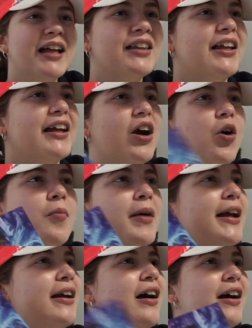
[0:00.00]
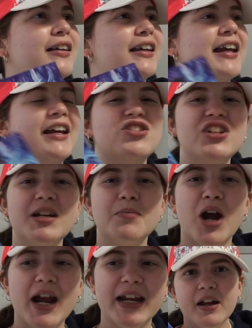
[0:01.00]
Like, oh my god, like, can't she get a
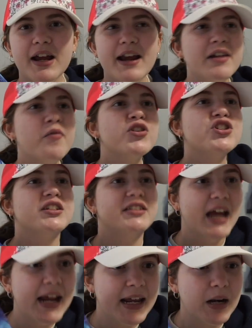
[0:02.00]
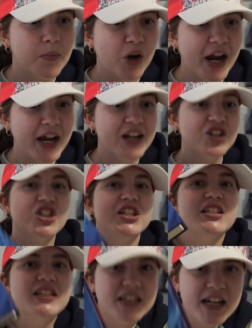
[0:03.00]
break? And then when she did get a break, and
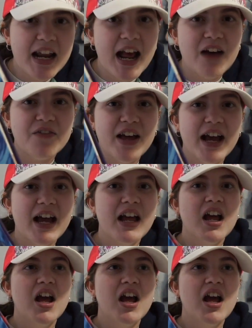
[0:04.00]
she did have that,